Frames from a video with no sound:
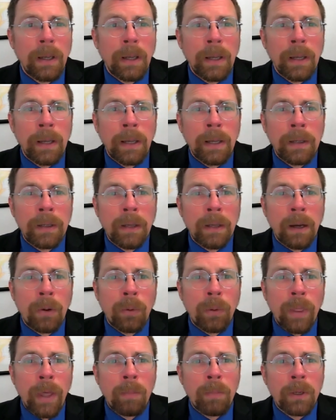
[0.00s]
And
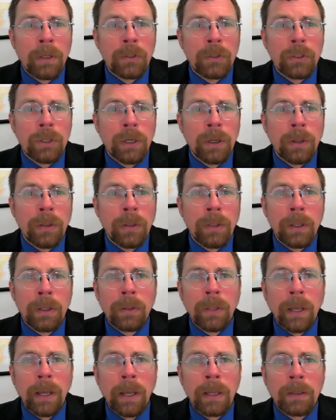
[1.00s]
with that, Mixed Chair, I
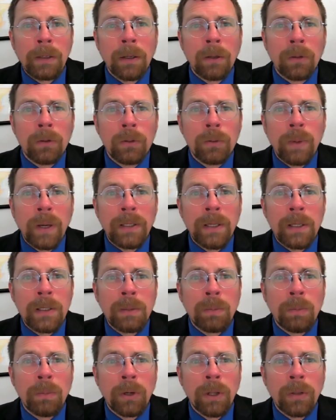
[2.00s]
think that concludes my
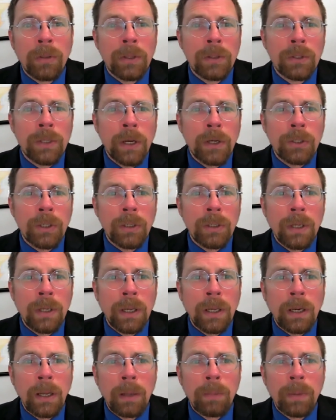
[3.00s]
testimony on this section,
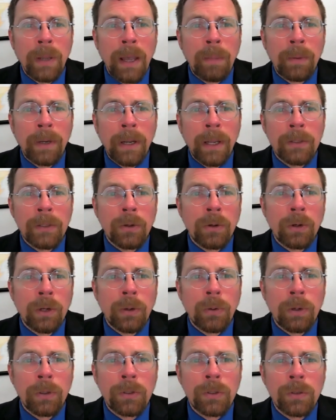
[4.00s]
and I'd be happy to answer any
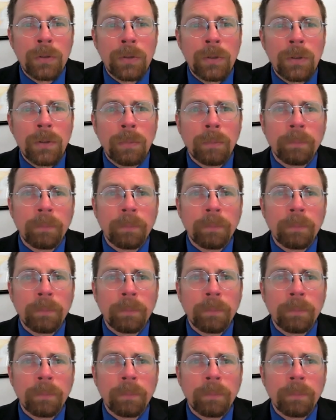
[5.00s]
questions.